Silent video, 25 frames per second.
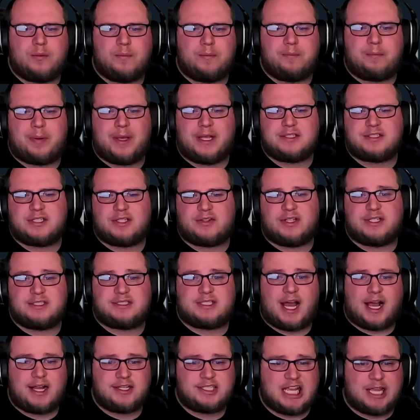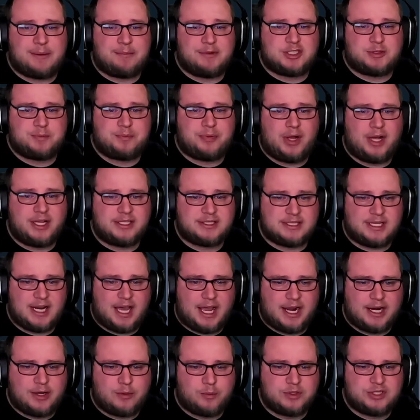basically dot damage plus
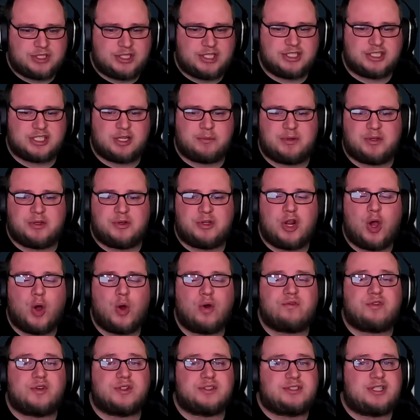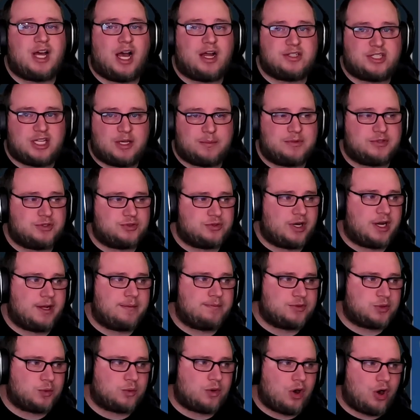9, which he's gonna be known for his dot damage,
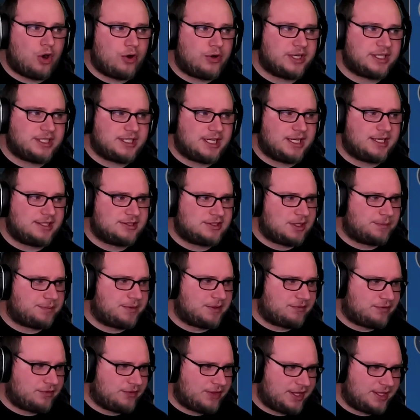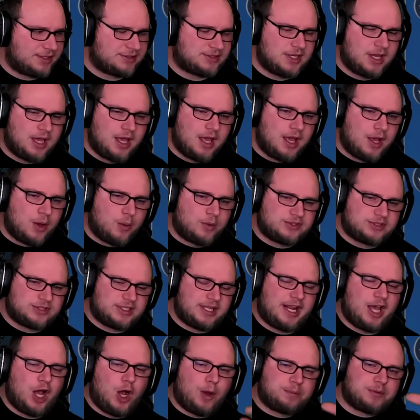right? So we're already getting something for this, which is
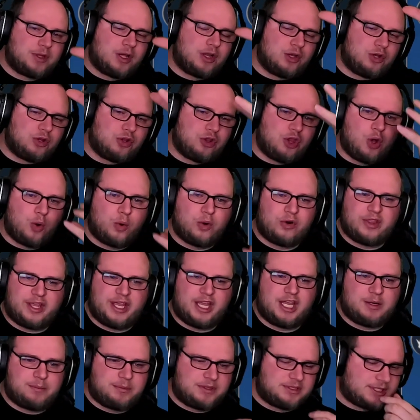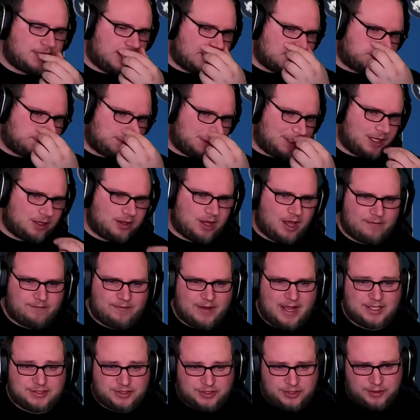gonna help lower the enemy's HP a lot
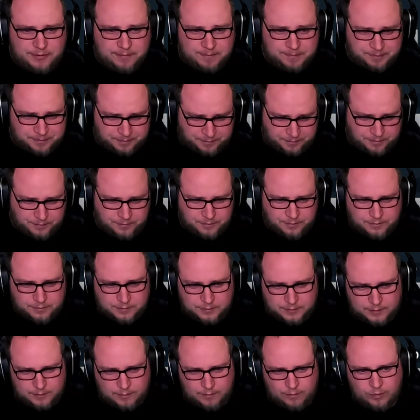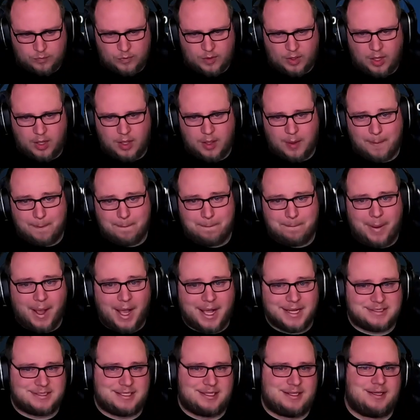faster.
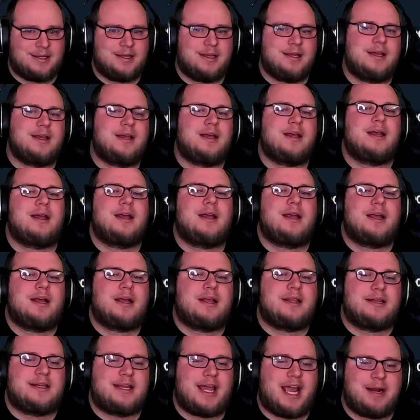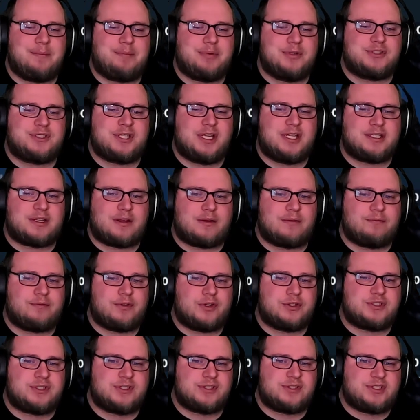But 9%
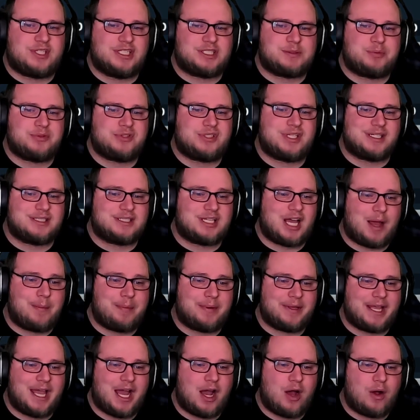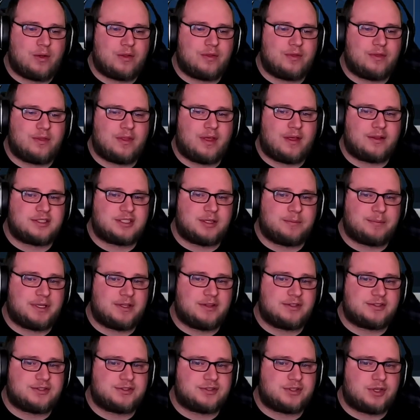versus 6% topping out, to me,
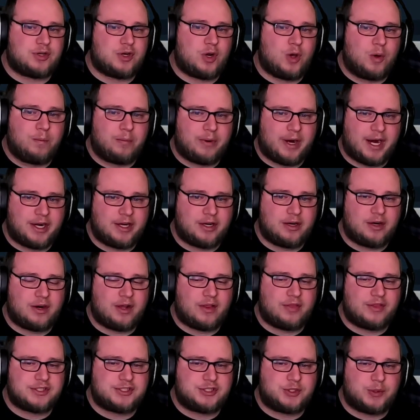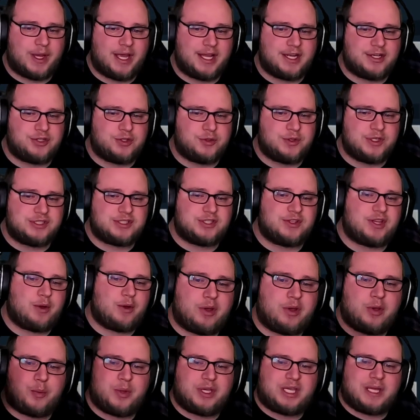this is a no-brainer. Let's go ahead and do this, and
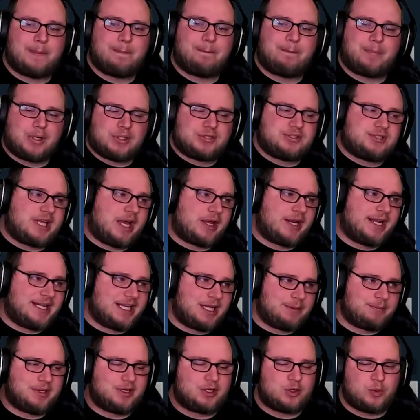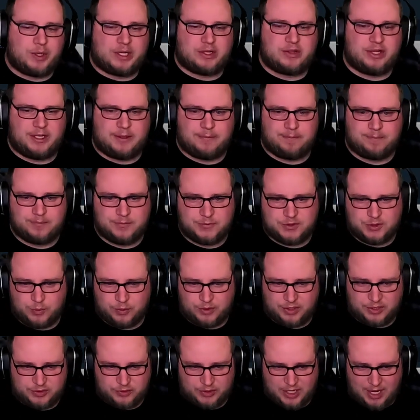we can burst down an enemy quickly. So
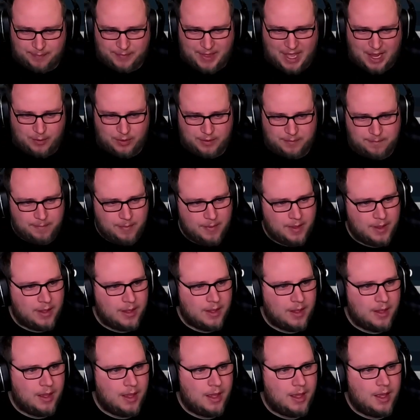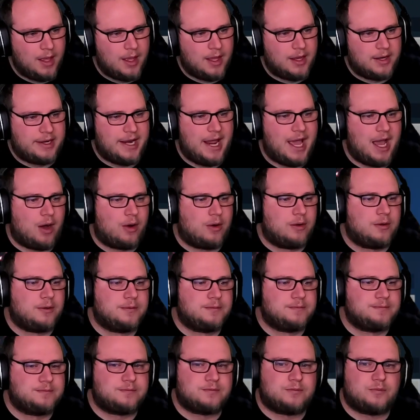we're going to grab that one. Now
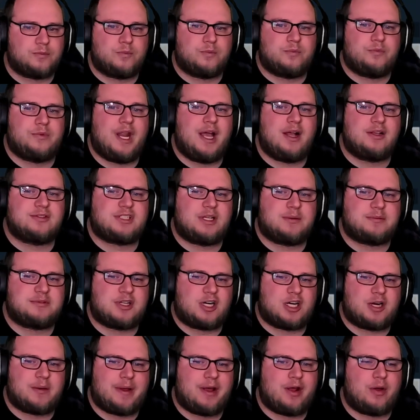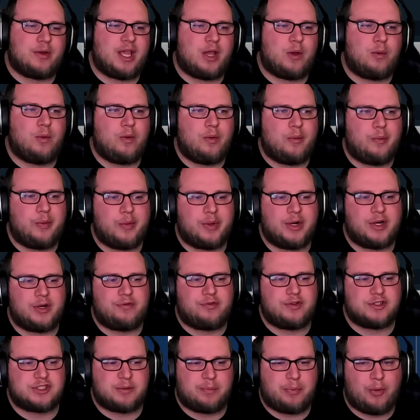it's time to talk about, okay, well, what are we gonna
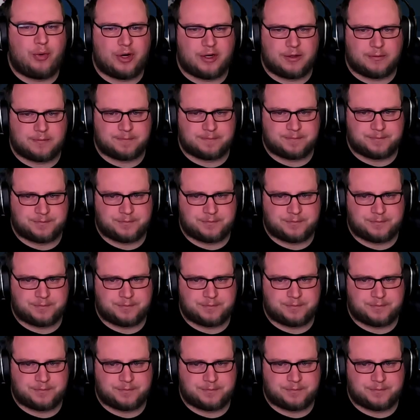do for support?